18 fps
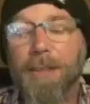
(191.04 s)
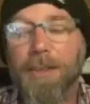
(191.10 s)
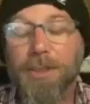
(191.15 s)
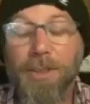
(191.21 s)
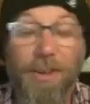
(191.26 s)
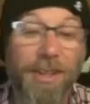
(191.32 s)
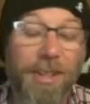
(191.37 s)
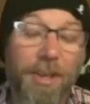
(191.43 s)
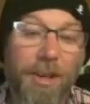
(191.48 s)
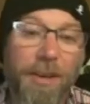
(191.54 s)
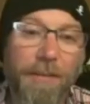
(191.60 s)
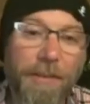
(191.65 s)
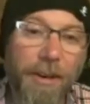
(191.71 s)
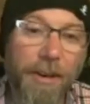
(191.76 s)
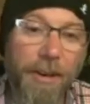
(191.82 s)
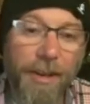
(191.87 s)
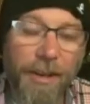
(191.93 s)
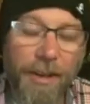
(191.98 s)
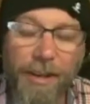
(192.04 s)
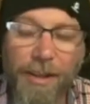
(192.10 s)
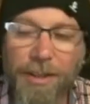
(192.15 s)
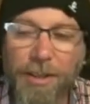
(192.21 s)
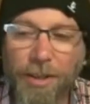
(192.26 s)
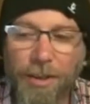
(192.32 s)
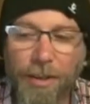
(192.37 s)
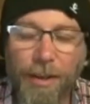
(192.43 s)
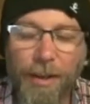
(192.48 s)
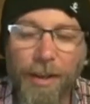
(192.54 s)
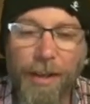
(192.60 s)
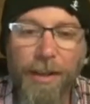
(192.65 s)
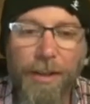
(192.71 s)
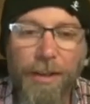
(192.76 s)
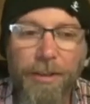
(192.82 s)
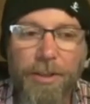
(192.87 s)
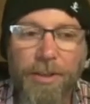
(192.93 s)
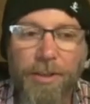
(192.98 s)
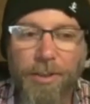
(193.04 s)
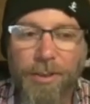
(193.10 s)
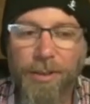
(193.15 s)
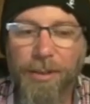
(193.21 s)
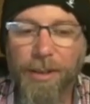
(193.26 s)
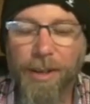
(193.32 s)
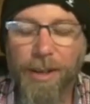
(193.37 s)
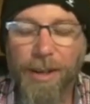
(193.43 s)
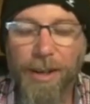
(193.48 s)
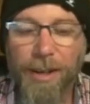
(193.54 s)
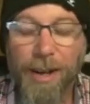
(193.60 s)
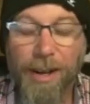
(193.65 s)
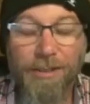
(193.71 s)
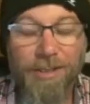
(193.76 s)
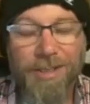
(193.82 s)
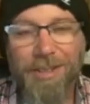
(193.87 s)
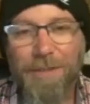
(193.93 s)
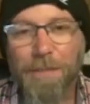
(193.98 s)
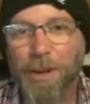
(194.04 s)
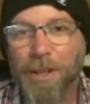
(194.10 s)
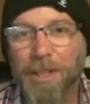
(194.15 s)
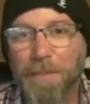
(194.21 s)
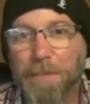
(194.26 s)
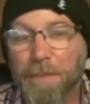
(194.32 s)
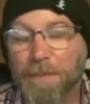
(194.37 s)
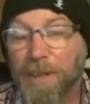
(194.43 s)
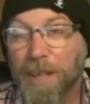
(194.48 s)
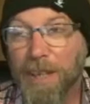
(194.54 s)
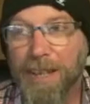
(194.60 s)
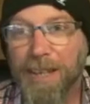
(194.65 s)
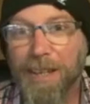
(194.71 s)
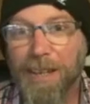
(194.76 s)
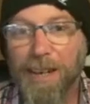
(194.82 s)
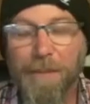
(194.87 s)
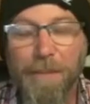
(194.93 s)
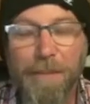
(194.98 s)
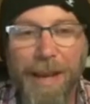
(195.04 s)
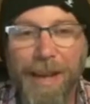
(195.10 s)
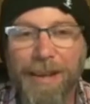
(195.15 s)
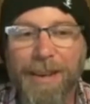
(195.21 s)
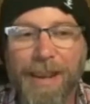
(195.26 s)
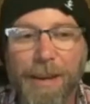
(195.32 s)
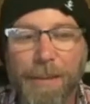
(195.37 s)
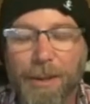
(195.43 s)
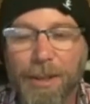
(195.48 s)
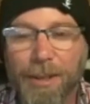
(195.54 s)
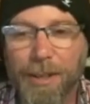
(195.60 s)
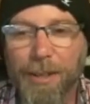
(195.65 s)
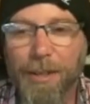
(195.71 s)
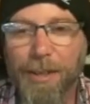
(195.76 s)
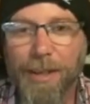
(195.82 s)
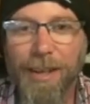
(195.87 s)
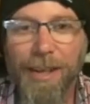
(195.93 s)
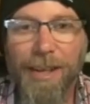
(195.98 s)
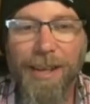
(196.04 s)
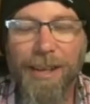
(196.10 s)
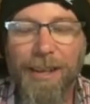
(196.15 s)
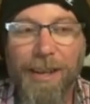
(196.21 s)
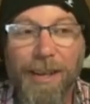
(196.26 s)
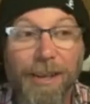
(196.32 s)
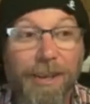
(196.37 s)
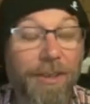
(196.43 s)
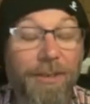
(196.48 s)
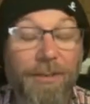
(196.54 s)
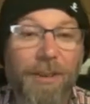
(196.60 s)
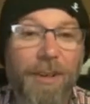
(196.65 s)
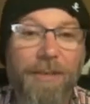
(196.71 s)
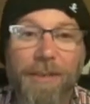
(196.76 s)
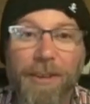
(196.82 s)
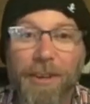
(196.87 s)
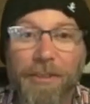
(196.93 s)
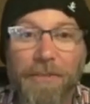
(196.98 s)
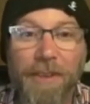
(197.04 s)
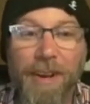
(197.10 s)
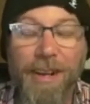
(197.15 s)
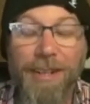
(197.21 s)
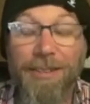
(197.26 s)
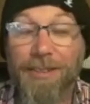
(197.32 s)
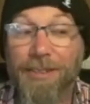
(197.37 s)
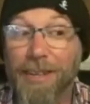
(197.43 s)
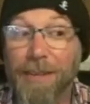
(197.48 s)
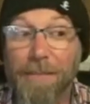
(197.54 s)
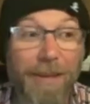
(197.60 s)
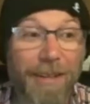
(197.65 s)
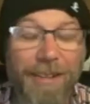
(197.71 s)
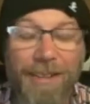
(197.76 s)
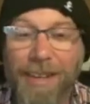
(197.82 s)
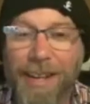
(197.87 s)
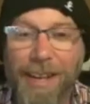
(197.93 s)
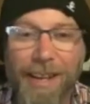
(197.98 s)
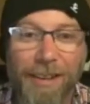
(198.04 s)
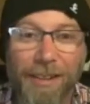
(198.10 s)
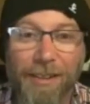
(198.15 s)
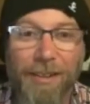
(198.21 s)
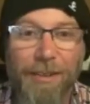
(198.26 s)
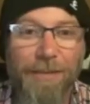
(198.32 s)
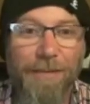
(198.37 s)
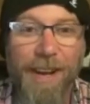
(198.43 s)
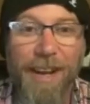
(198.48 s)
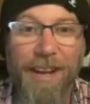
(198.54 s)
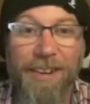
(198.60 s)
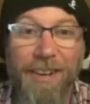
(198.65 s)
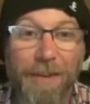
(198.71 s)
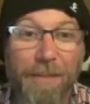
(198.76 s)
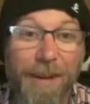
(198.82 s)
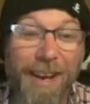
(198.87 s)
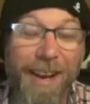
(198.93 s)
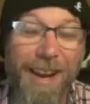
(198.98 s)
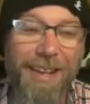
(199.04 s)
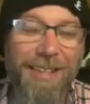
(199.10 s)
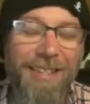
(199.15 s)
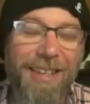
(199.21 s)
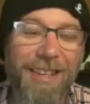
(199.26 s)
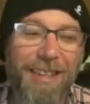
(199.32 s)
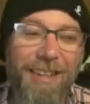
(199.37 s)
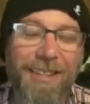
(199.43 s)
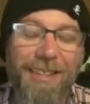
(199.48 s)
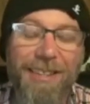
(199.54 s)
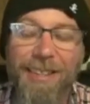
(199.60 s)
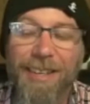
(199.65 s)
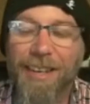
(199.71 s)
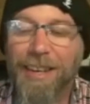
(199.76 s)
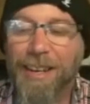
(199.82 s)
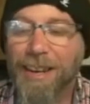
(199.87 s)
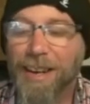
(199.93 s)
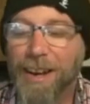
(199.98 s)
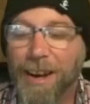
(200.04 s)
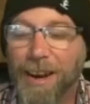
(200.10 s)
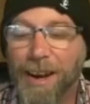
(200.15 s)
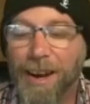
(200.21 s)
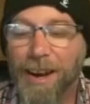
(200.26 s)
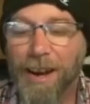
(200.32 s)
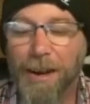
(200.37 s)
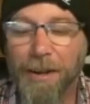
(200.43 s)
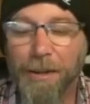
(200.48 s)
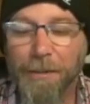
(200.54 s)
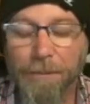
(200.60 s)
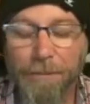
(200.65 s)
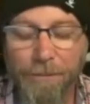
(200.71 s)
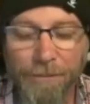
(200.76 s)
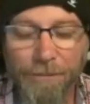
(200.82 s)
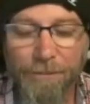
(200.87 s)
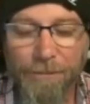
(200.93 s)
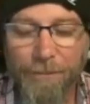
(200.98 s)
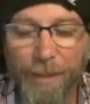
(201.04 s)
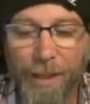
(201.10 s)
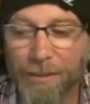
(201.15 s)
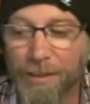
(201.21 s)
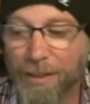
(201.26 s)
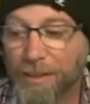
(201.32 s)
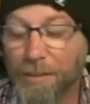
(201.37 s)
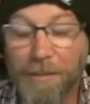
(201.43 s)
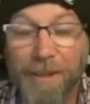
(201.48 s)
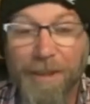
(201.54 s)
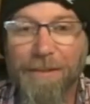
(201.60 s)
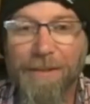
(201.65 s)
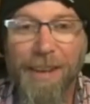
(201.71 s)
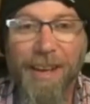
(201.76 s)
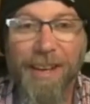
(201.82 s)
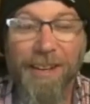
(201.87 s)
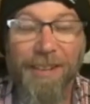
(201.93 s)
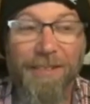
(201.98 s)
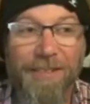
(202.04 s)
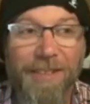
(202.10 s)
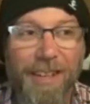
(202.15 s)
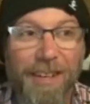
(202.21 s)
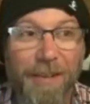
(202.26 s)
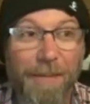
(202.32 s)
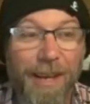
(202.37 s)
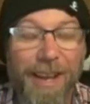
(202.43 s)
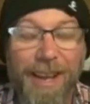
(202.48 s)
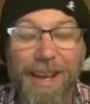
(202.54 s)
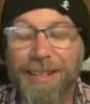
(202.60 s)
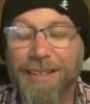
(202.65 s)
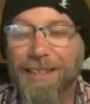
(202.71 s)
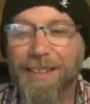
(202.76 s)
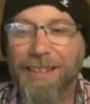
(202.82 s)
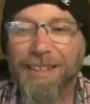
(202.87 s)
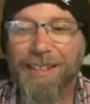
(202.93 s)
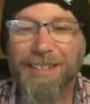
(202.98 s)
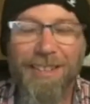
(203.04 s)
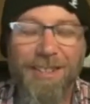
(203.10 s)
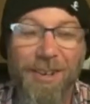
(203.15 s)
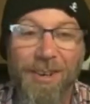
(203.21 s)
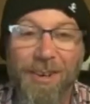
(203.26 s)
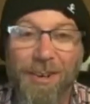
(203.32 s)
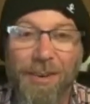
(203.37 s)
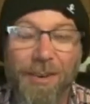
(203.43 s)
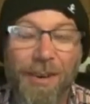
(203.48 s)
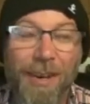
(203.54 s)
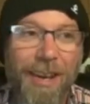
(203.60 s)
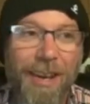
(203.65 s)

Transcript: so I started very young. I started at eight years old. Uh, I was the smallest kid in a bad neighborhood, and I couldn't run very fast. So that meant I had to learn to fight or get my ass kicked. Um, I wasn't a big fan of getting my ass kicked, so